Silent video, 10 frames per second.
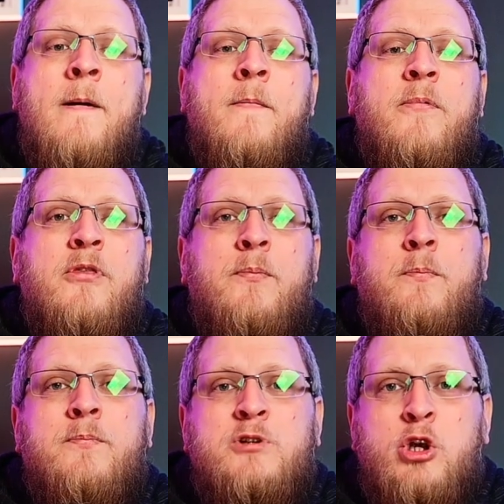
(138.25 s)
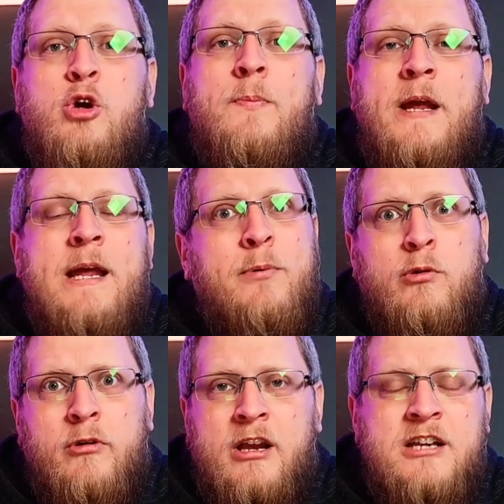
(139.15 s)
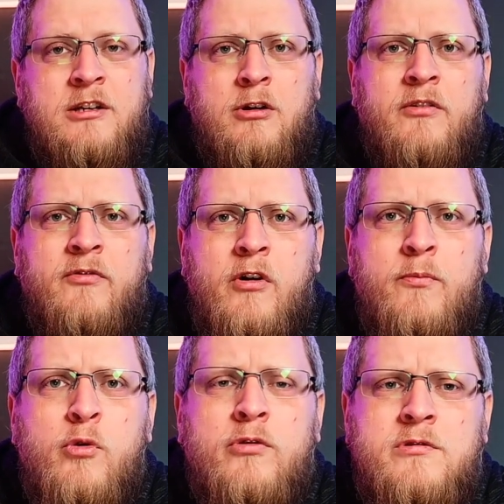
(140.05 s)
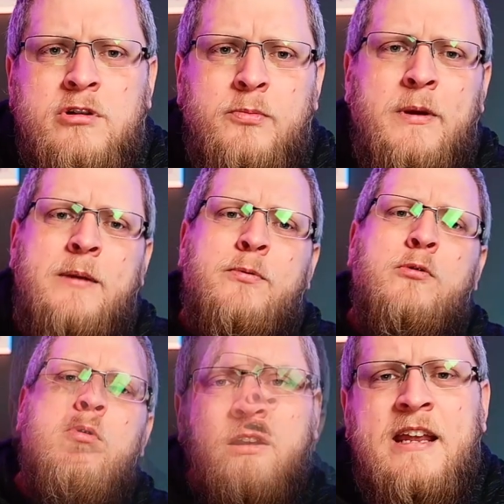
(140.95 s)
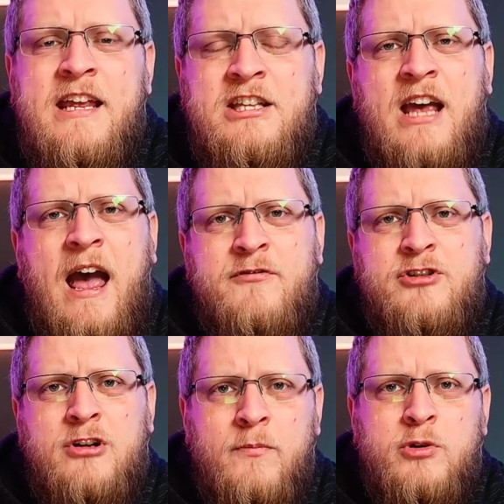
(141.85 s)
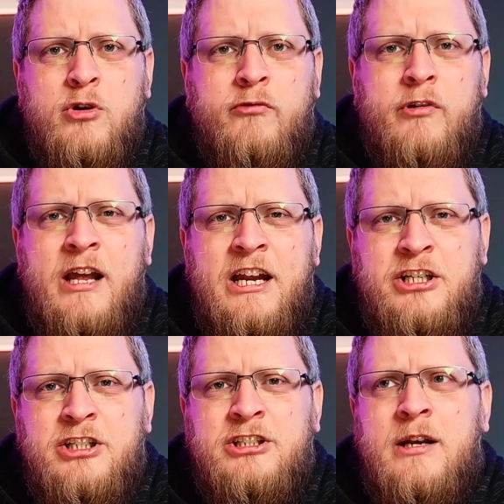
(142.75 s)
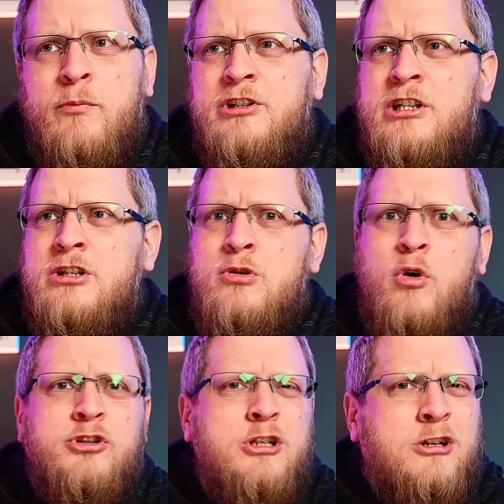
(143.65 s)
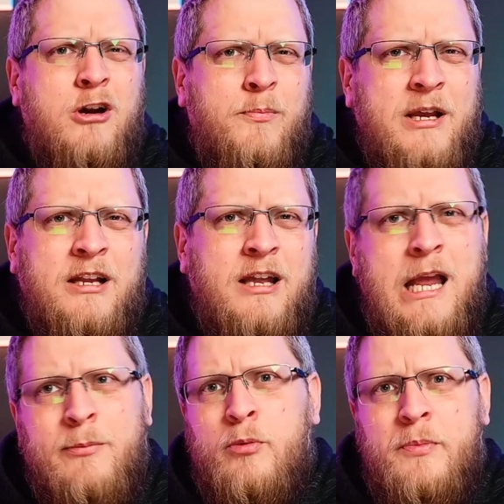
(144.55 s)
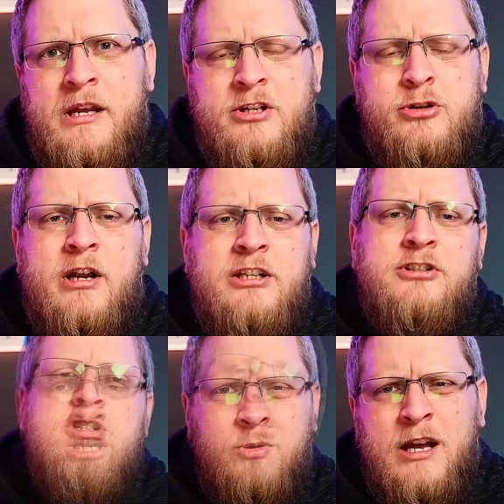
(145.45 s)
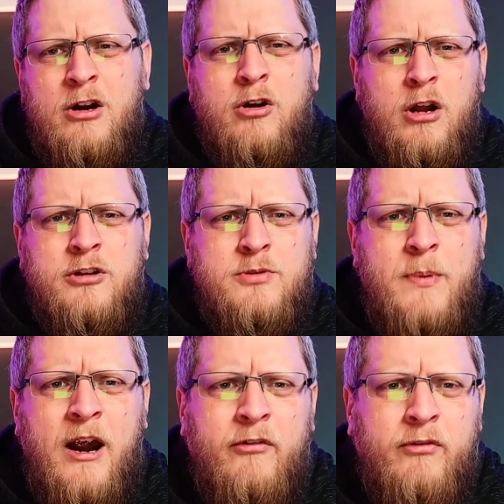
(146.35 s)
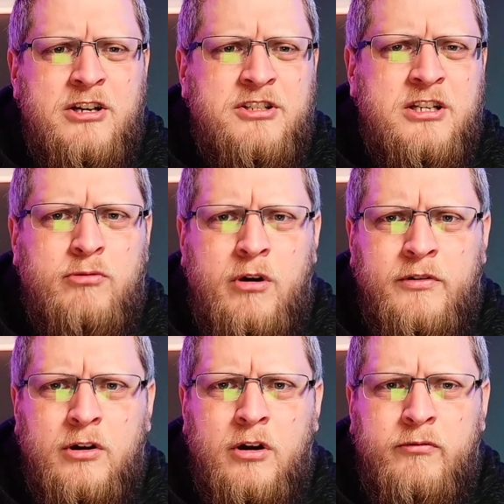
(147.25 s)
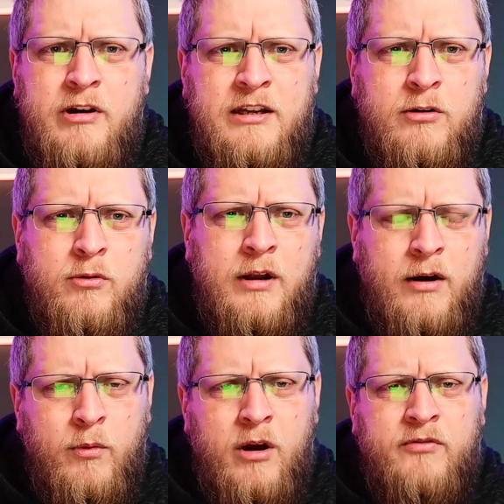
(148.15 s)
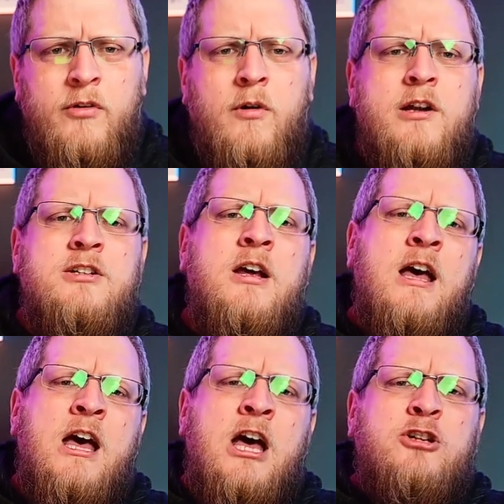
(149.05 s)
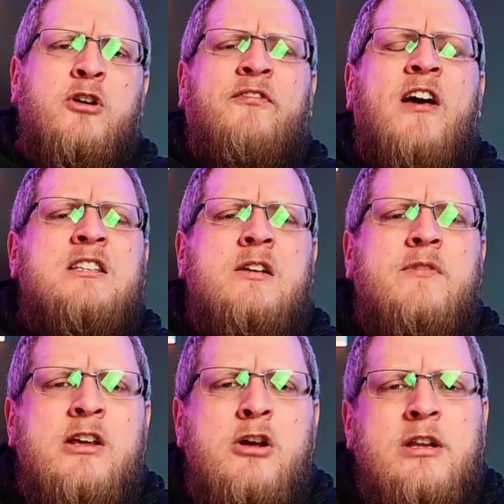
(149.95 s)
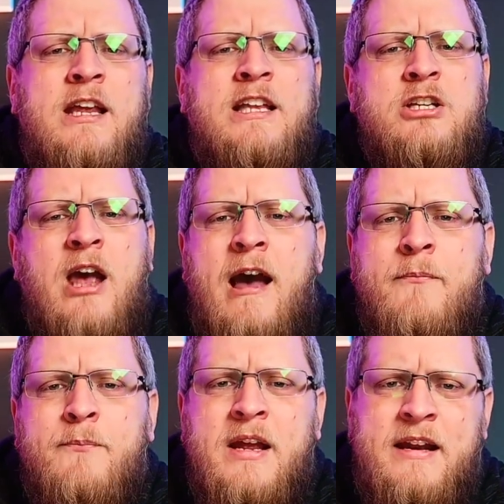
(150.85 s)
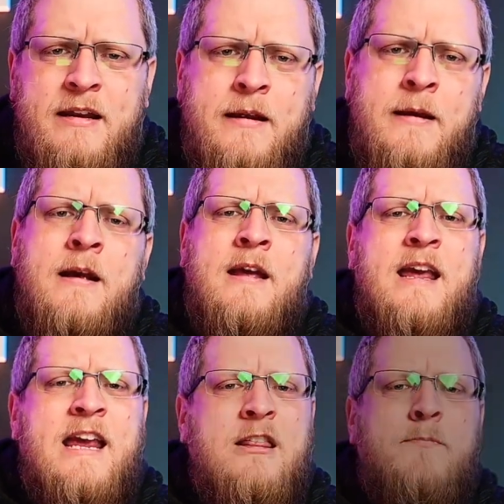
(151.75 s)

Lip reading: the 2 people, or I guess it could involve more than 2 people, need to have some sort of relationship which is not just kind of being a neighbour or being strangers. So again, I'll kind of just paraphrase this rather than kind of reading it all out word for word. So effectively you need to have been either